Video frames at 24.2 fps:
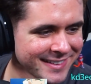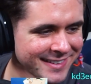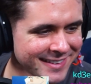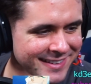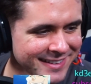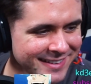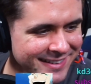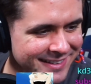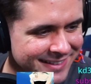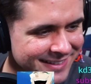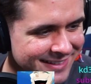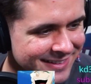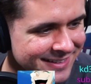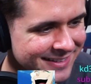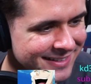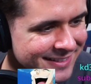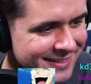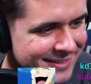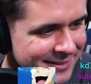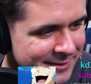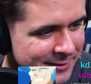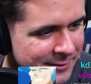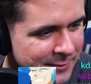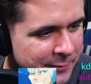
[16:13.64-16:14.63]
I missed
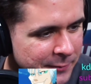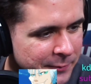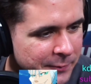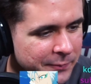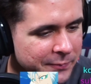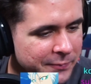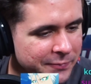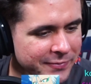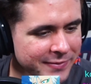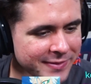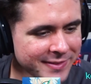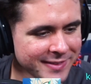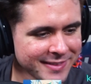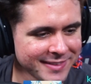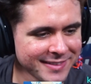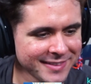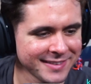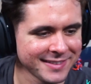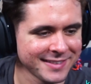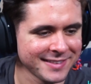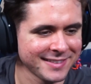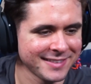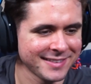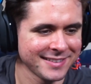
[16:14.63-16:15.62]
y'all. Sorry for the